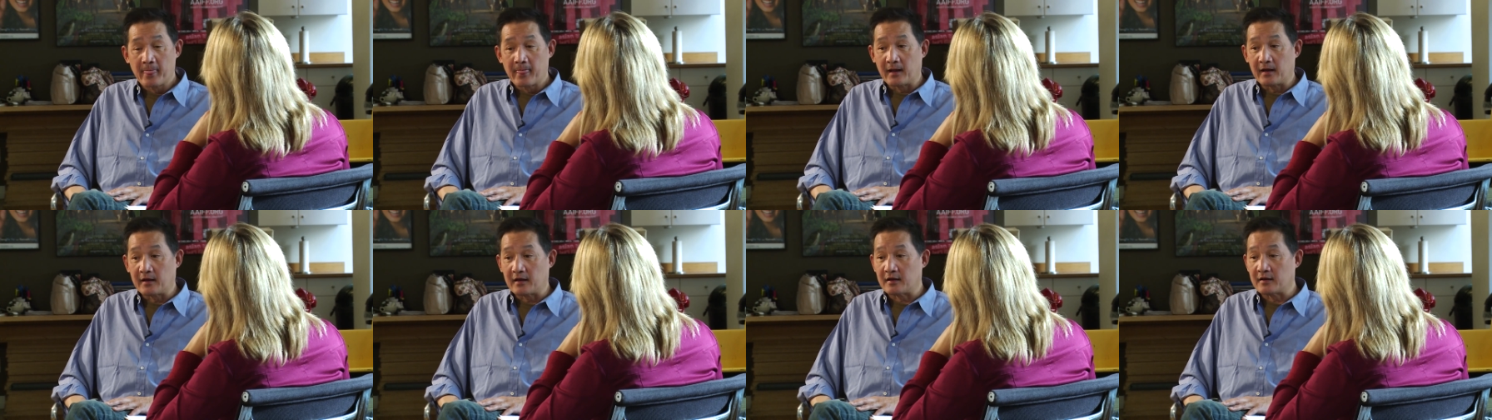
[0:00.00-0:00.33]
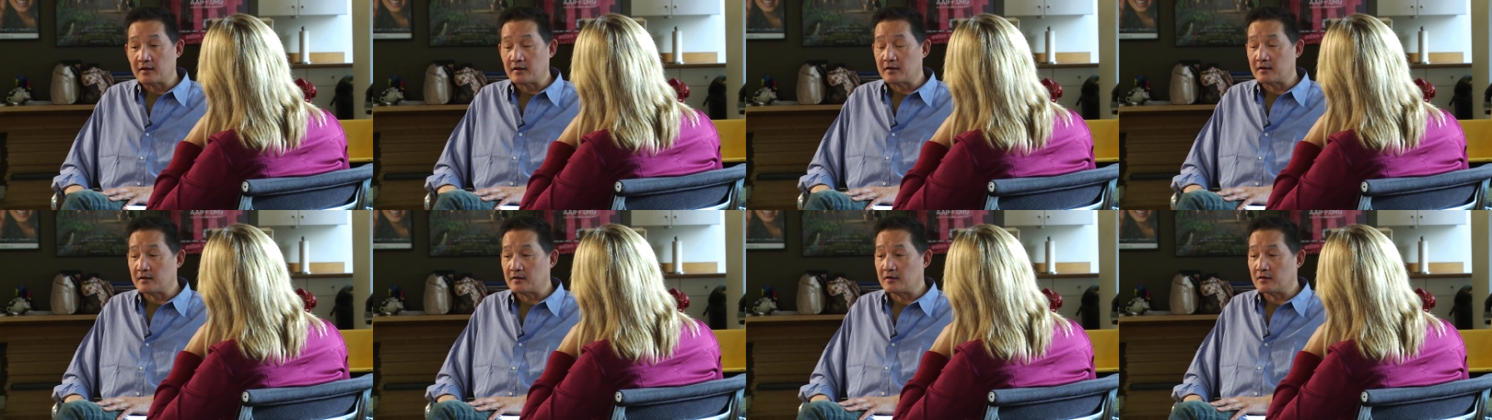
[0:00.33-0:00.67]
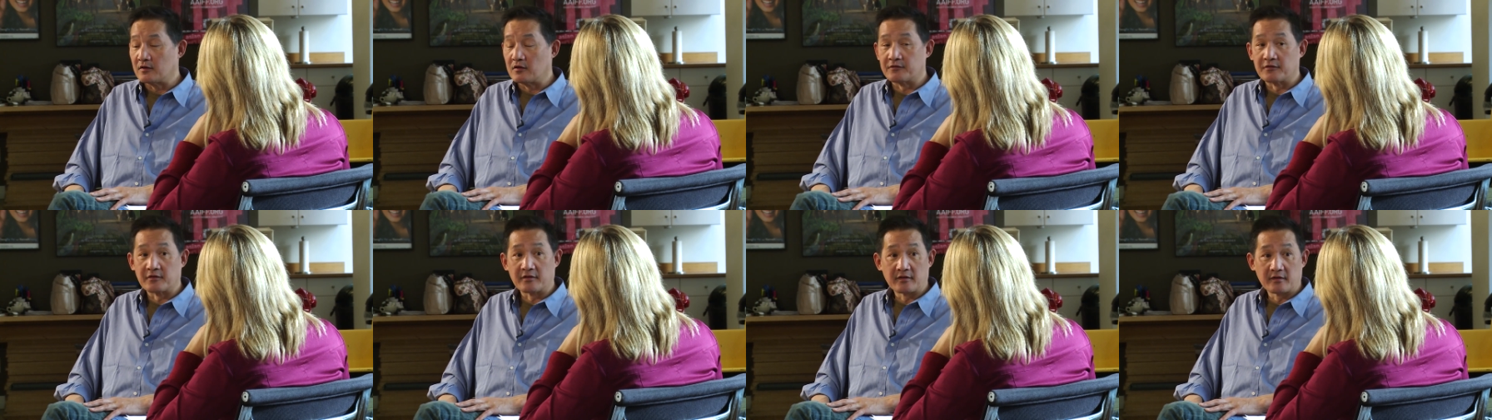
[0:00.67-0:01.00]
And the Henry Street
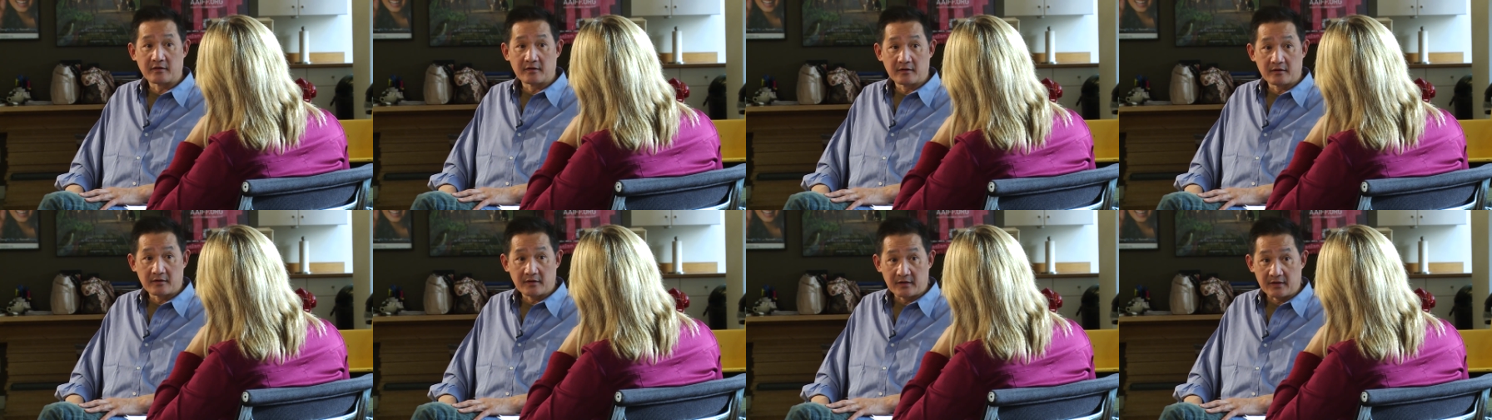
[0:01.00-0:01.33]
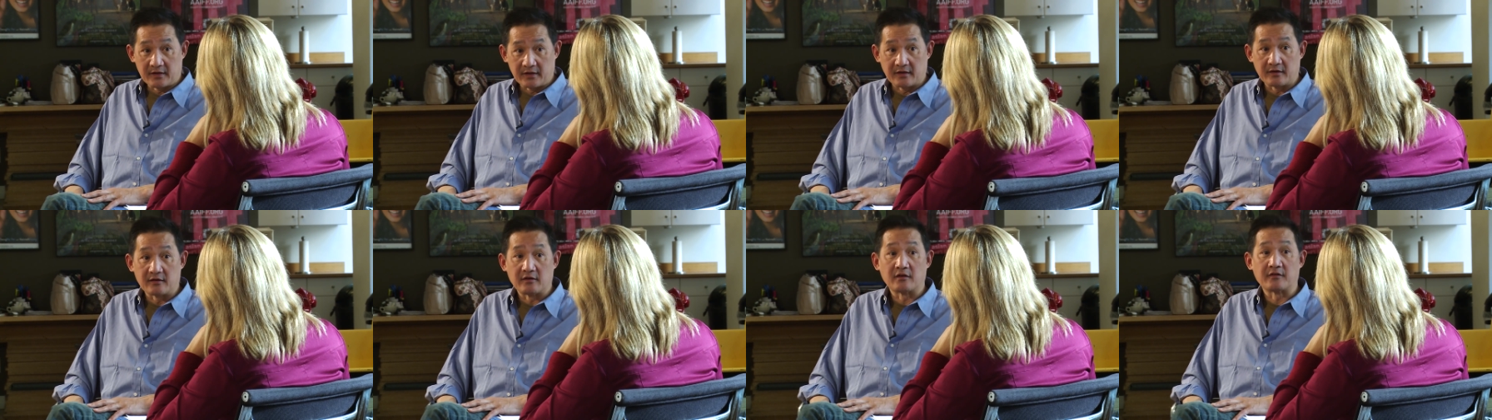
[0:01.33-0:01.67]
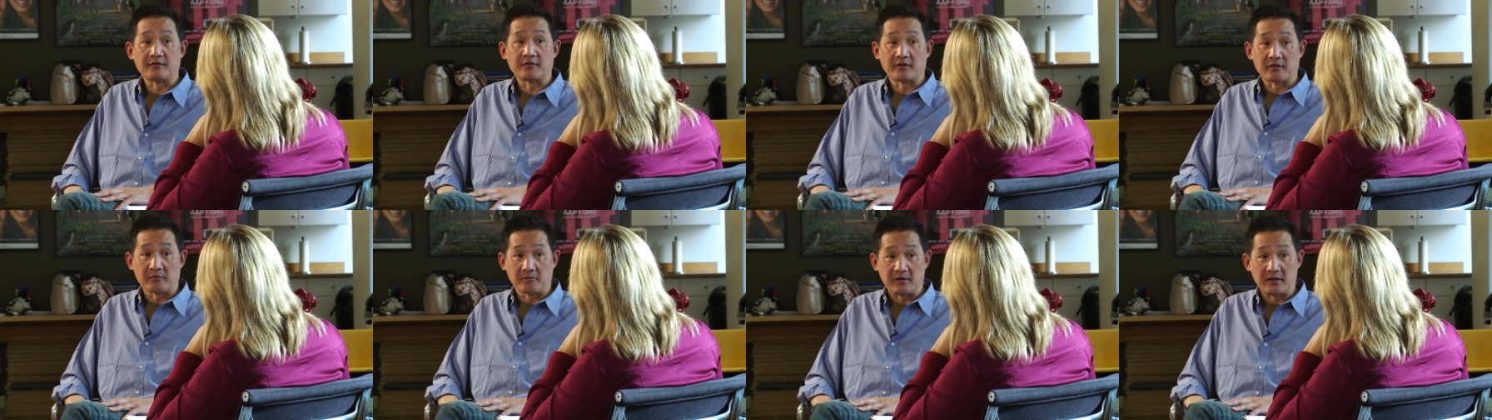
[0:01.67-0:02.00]
over, Settlement, is that yeah, right?
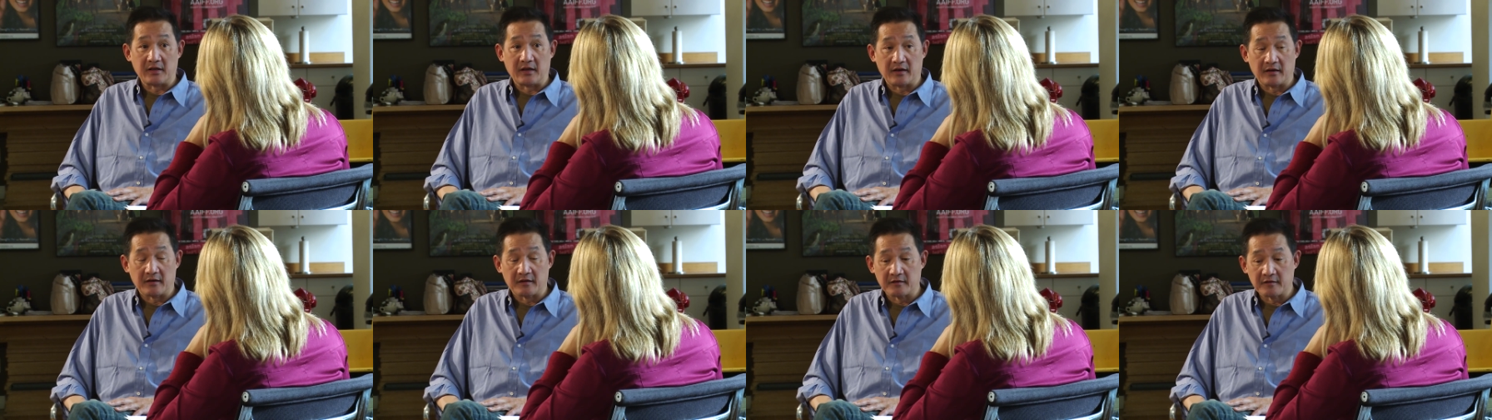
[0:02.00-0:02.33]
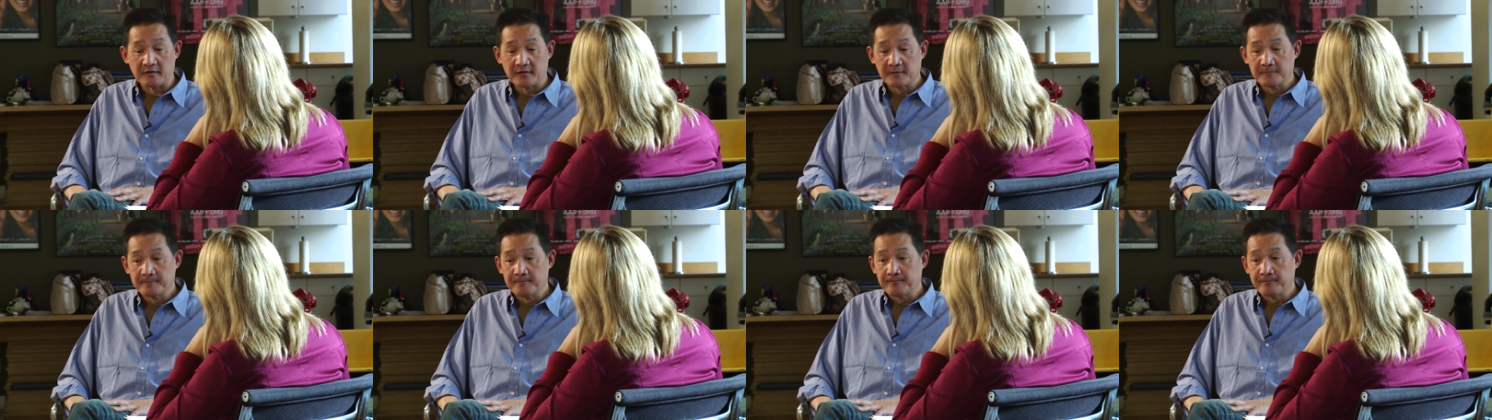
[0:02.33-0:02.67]
over hmm. three days.